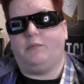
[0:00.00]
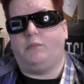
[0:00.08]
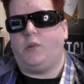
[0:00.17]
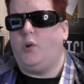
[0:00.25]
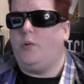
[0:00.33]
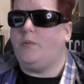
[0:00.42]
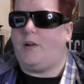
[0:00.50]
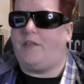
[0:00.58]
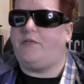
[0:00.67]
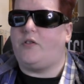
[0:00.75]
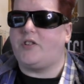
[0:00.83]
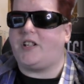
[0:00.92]
who
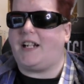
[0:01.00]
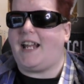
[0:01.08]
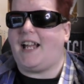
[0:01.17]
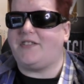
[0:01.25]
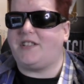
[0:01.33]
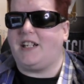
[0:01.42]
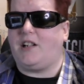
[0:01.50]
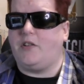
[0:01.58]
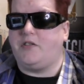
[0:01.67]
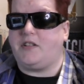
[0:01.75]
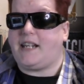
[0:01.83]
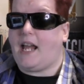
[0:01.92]
unfortunately
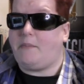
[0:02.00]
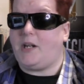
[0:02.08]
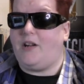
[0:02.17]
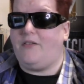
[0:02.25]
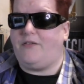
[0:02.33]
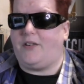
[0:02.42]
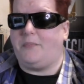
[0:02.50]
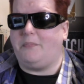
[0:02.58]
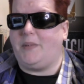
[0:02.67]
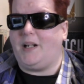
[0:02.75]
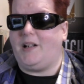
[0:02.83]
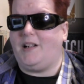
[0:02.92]
includes a cameo
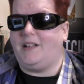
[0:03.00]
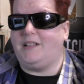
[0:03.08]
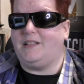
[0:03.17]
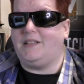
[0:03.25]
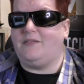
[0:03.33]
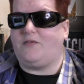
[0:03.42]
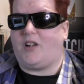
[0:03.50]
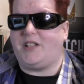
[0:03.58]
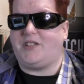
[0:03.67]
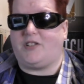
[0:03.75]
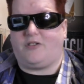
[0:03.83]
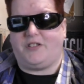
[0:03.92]
from
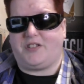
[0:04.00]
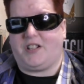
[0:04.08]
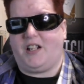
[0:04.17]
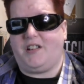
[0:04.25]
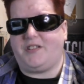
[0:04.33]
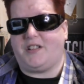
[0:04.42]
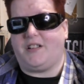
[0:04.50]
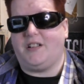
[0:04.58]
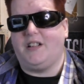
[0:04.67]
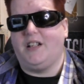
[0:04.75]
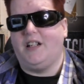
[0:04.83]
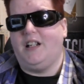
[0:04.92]
writer Chris Carter,
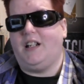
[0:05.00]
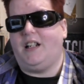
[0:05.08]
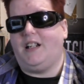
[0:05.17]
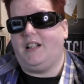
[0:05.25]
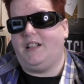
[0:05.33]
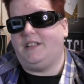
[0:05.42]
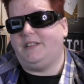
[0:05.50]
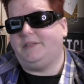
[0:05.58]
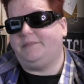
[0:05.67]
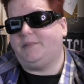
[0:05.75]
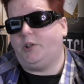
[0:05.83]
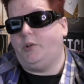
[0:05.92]

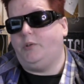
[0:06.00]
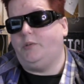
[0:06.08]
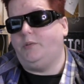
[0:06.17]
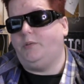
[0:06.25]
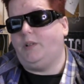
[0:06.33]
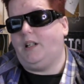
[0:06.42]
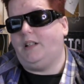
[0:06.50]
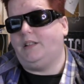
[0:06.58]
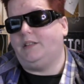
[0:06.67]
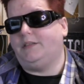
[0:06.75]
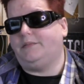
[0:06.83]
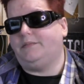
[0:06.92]
who
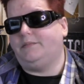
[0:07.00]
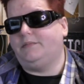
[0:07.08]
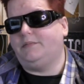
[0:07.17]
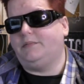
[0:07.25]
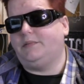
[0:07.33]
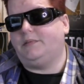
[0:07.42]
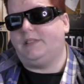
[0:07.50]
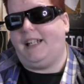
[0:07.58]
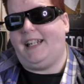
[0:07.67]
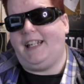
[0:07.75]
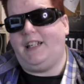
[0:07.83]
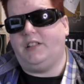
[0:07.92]

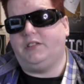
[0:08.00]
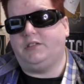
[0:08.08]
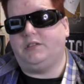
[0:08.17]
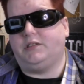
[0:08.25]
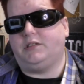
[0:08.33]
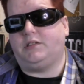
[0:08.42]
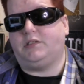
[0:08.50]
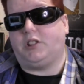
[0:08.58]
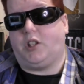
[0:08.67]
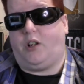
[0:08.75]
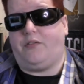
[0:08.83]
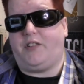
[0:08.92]
he and
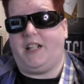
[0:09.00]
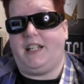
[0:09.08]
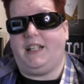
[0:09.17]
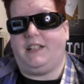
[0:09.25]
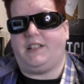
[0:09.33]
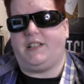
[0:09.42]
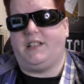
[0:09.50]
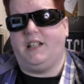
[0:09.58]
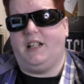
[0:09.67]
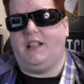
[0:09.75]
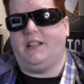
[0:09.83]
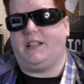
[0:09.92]
Duchovny
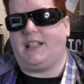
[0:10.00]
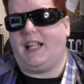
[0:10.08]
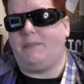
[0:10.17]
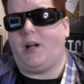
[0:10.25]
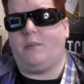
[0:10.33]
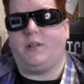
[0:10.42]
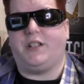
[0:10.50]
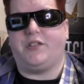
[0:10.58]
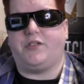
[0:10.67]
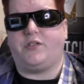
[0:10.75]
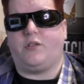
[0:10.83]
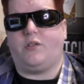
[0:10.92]
came up with
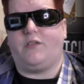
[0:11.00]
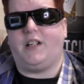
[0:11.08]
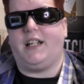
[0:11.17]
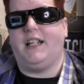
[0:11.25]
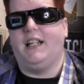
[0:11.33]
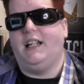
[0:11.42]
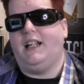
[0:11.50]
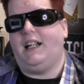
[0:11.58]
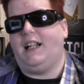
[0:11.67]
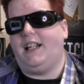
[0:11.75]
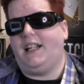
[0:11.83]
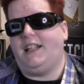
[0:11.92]
this story,
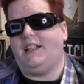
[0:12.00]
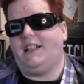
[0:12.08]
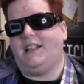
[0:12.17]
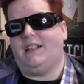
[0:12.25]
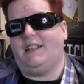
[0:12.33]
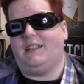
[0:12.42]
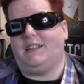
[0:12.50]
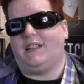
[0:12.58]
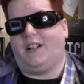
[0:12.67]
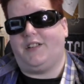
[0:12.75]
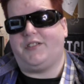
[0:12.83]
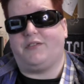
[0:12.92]
and then
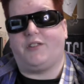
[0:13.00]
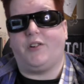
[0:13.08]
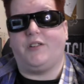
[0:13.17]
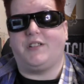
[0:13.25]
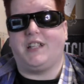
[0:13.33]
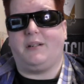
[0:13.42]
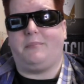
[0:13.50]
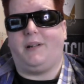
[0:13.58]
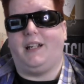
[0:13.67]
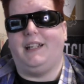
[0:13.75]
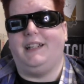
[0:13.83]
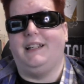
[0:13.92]
Carter wrote the
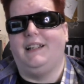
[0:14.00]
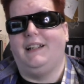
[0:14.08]
teleplay.